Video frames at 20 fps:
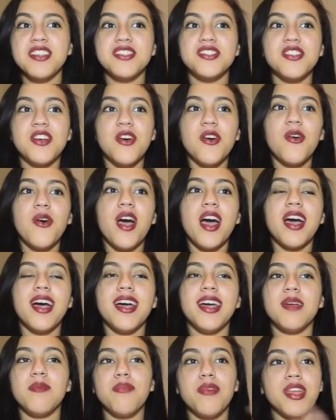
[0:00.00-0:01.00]
So
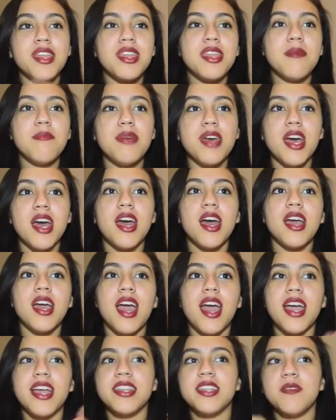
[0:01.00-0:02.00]
I braided it back,
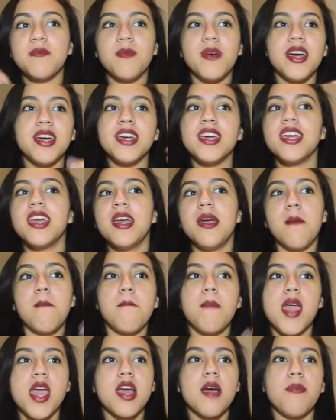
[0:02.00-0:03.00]
I did my
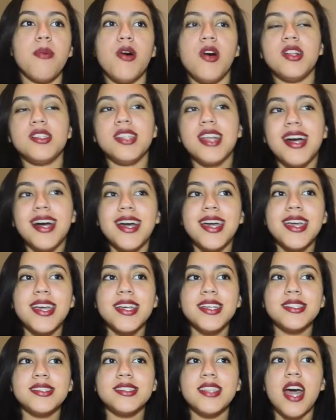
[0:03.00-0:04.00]
makeup all
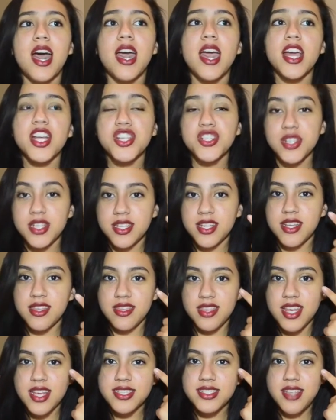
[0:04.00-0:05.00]
nice. I actually did
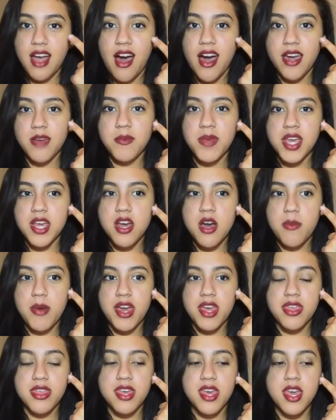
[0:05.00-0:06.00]
this eye makeup, I
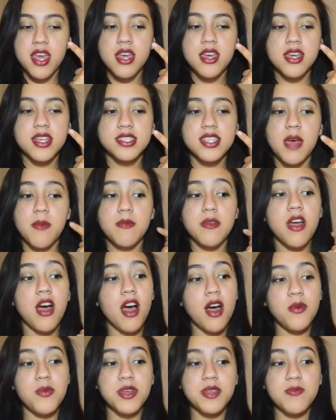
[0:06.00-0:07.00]
think, except
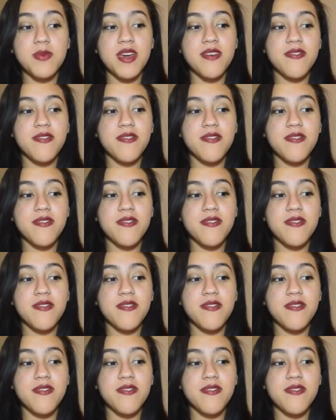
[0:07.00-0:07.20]
not with my